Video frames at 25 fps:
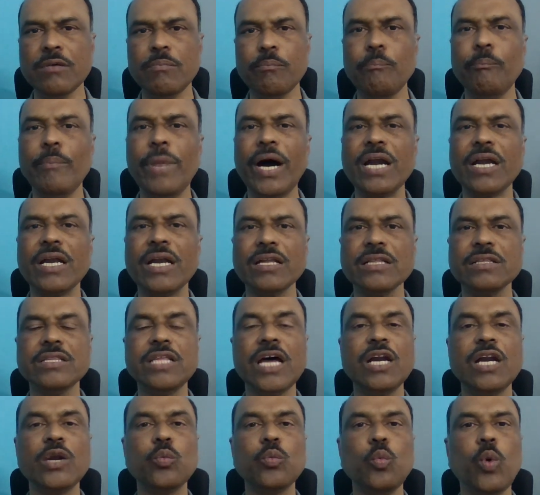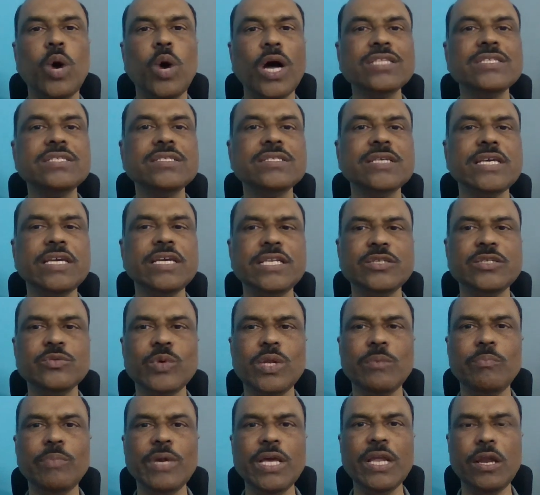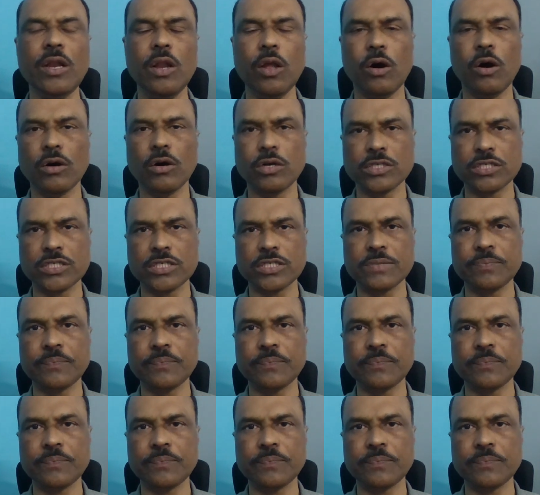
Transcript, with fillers: but that one seat will be locked.